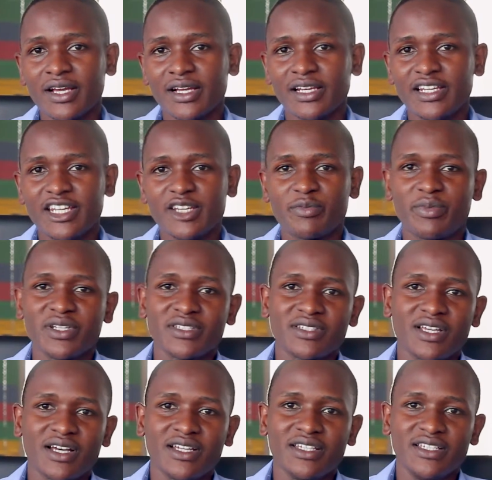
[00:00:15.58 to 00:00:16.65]

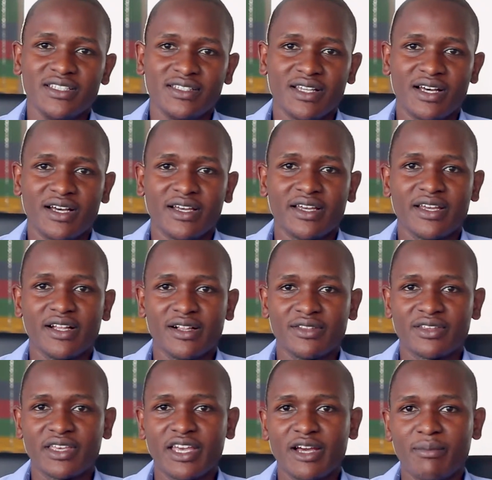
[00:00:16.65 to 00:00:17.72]
clinicPesa is a
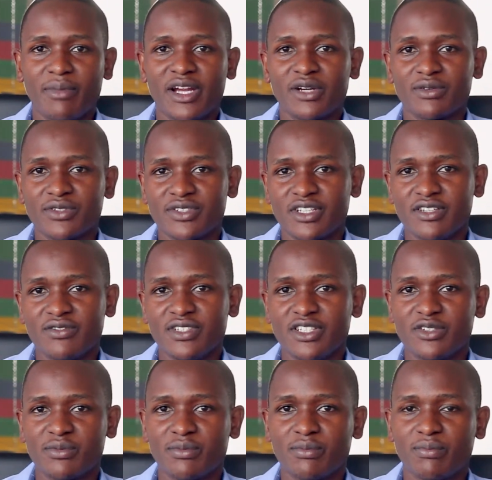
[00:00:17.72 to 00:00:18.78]
healthcare
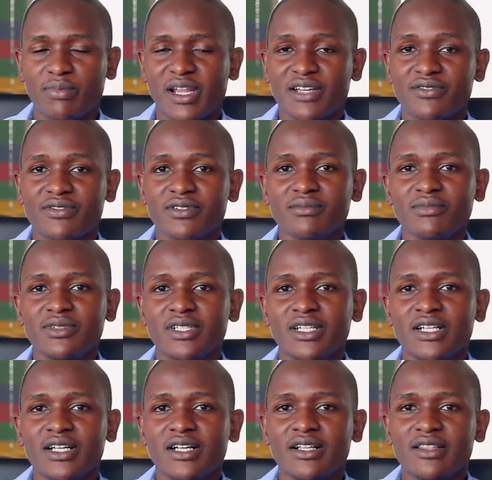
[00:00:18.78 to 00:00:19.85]
micro-savings platform
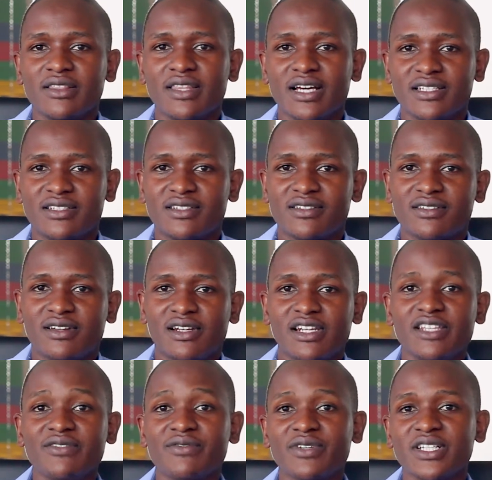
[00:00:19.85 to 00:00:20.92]
that
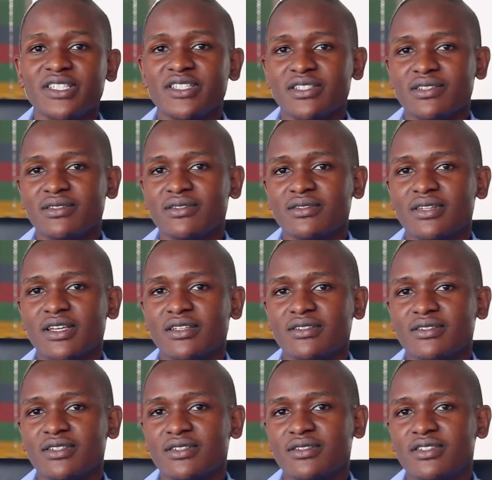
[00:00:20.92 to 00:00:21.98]
leverages
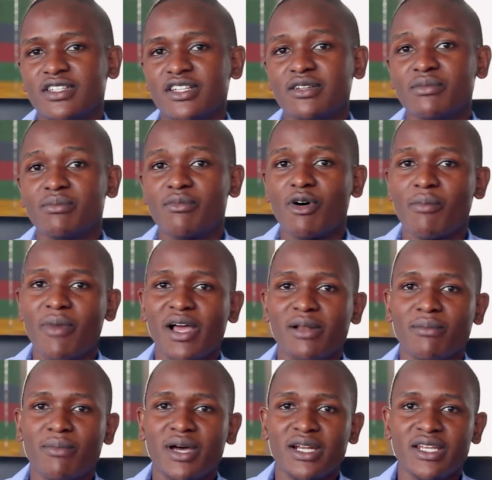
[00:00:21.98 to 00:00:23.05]
existing
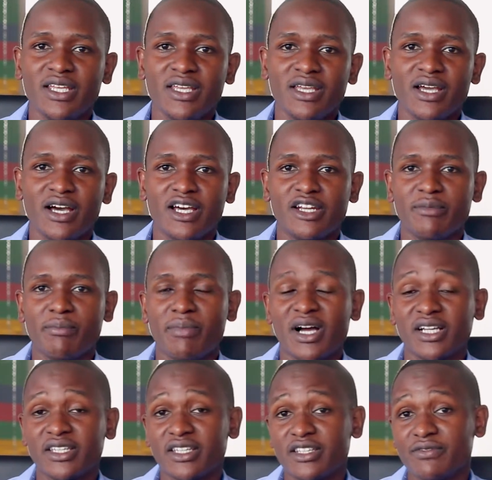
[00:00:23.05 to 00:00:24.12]
mobile money and
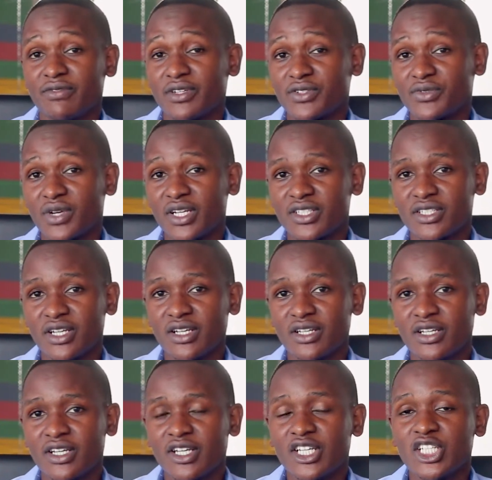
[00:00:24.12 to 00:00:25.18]
banking infrastructure
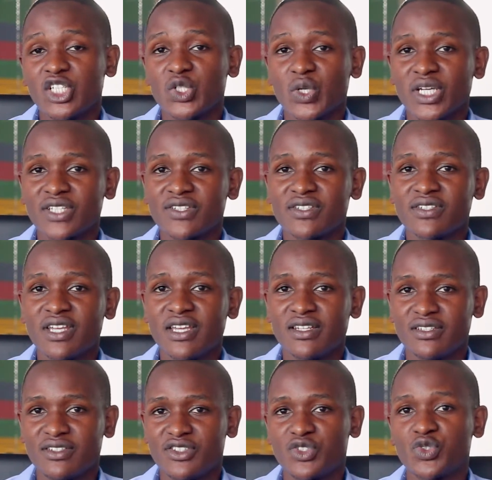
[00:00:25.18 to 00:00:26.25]
to
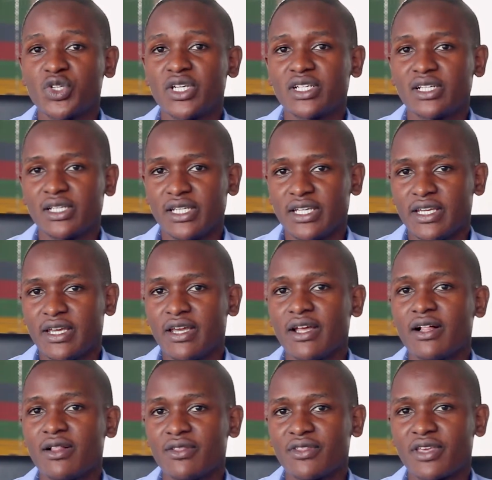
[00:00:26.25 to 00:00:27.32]
extend strictly
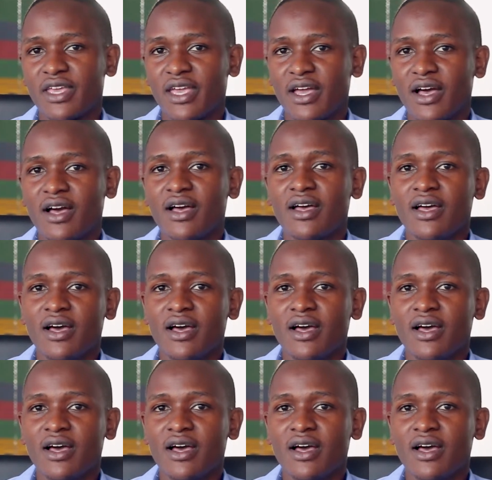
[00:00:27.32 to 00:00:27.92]
healthcare